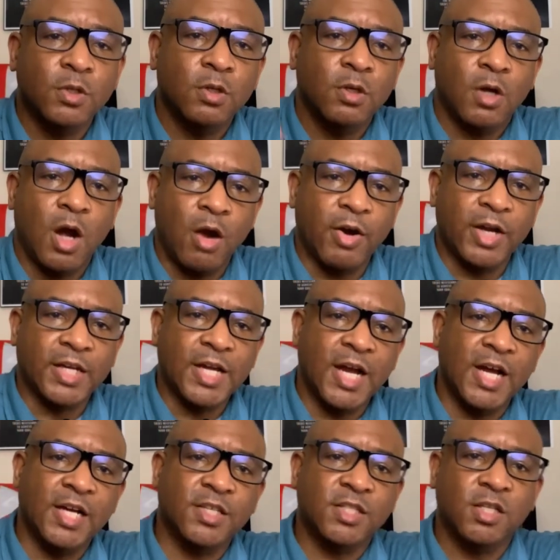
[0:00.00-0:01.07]
All right,
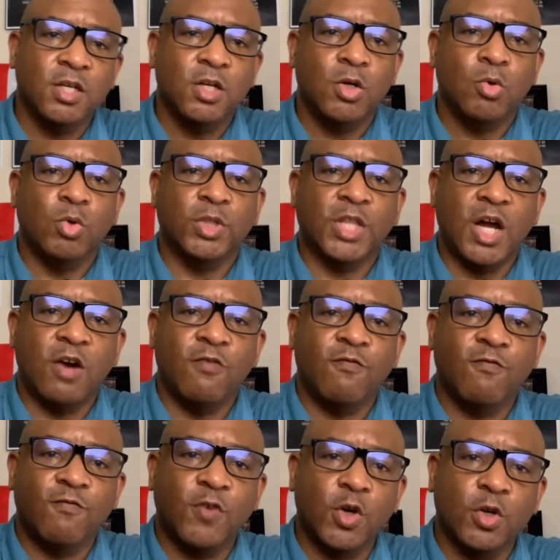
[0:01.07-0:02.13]
guys, without
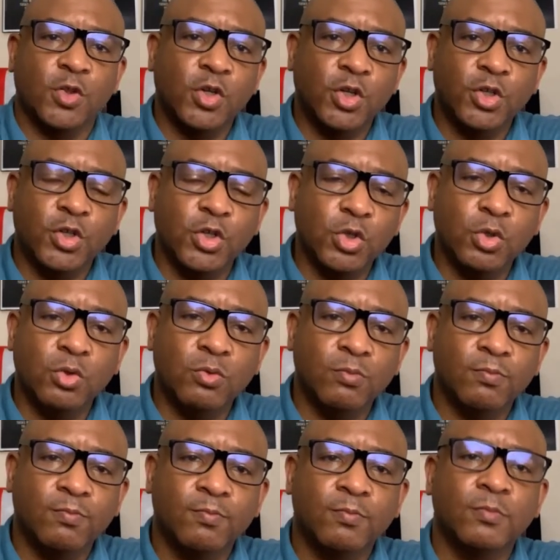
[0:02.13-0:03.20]
further ado,
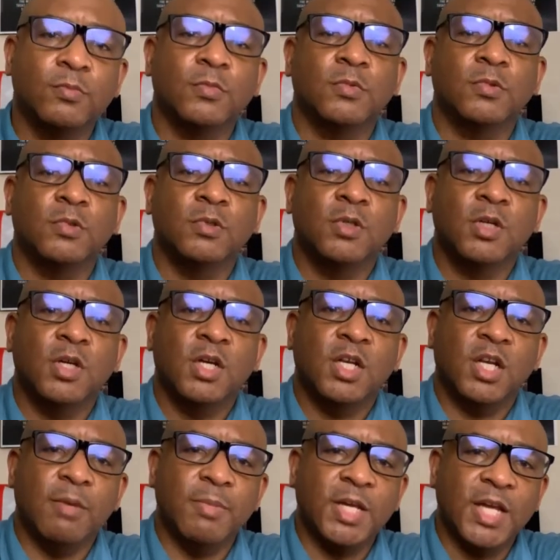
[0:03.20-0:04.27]

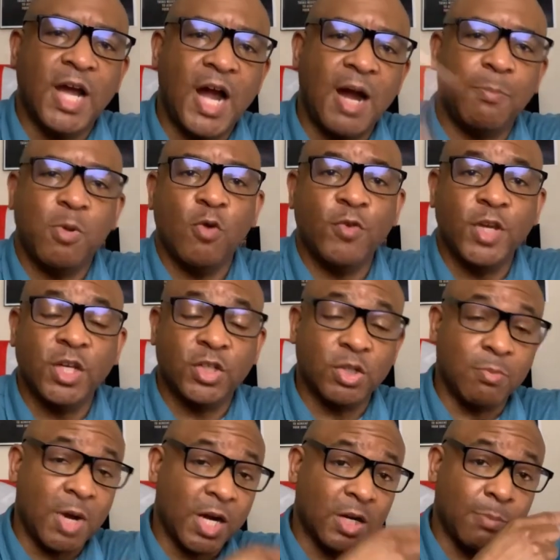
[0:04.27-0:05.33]
let me hop over here to
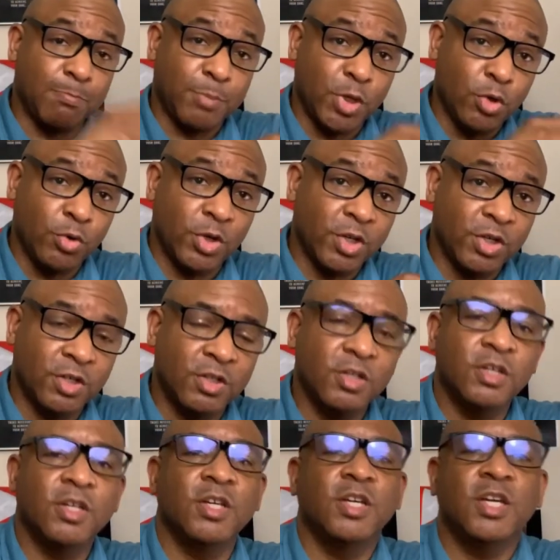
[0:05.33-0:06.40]
my computer
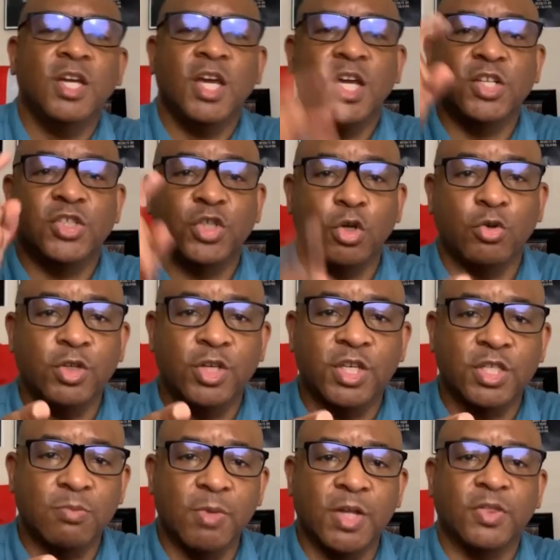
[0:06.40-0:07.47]
and show you
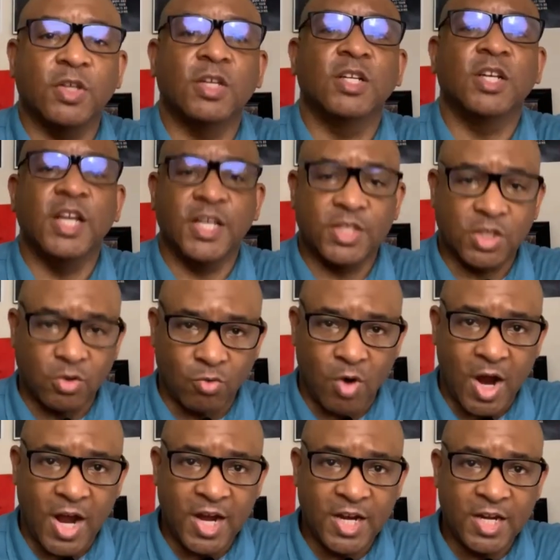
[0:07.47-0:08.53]
this method. Let's
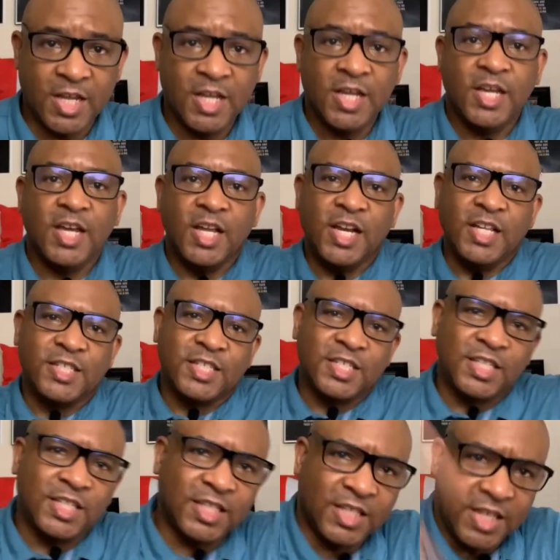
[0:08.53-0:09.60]
grind and let's
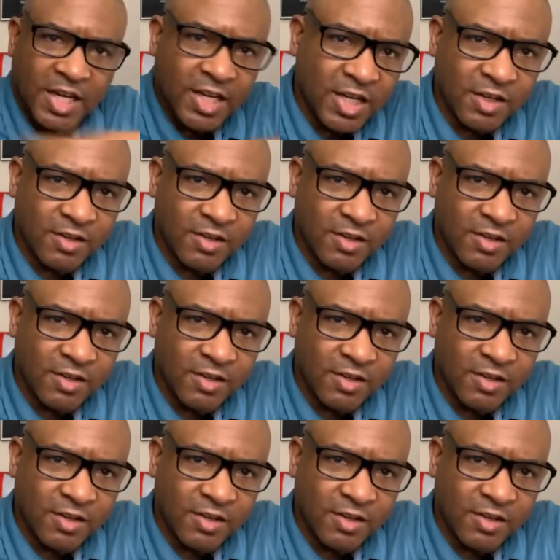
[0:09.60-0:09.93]
get it,